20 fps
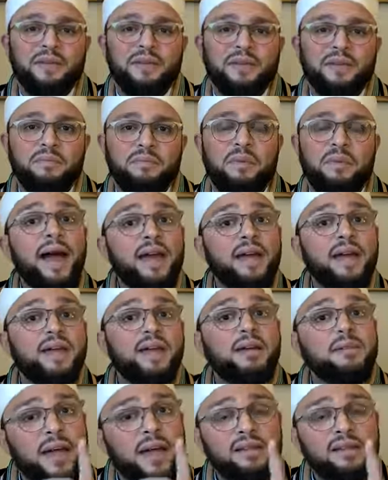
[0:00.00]
by a
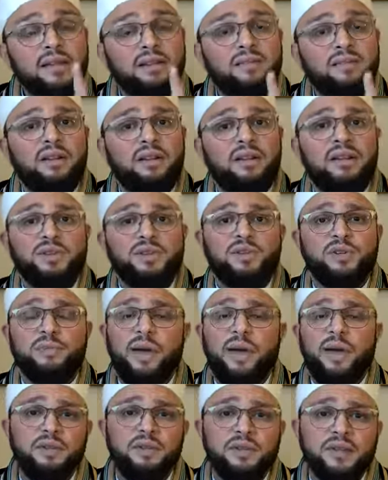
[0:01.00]
command of Allah
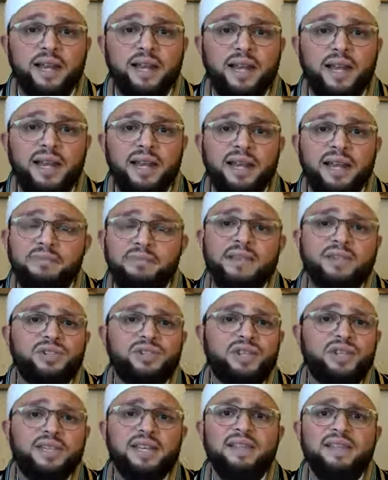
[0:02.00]
subhanahu wa ta'ala, because
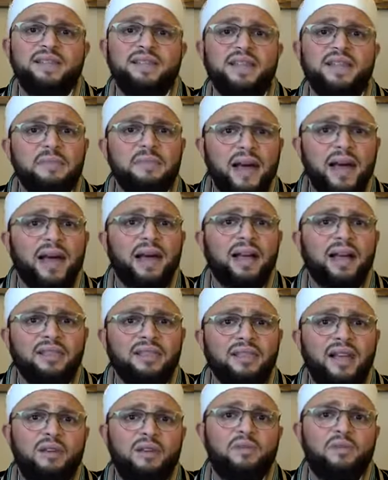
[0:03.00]
she said to him,
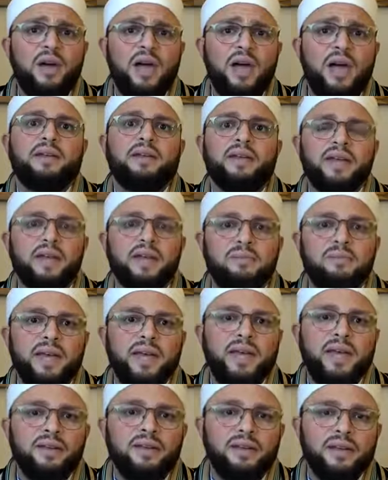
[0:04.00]
Allahu amaraka
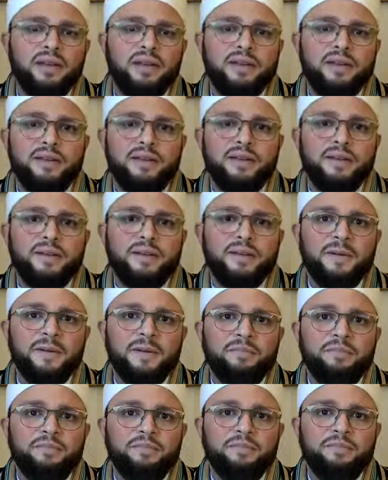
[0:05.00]
bihada.
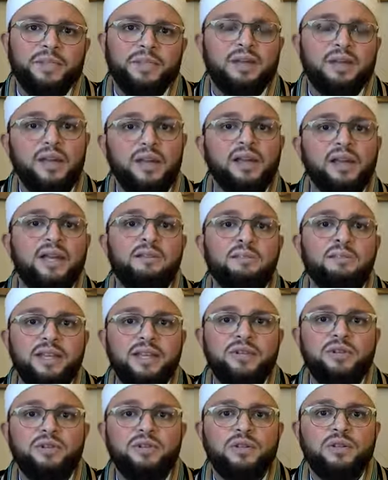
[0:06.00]
Did Allah
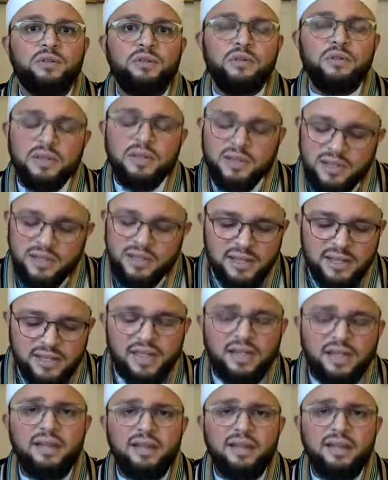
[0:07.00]
command you to do this? And he said,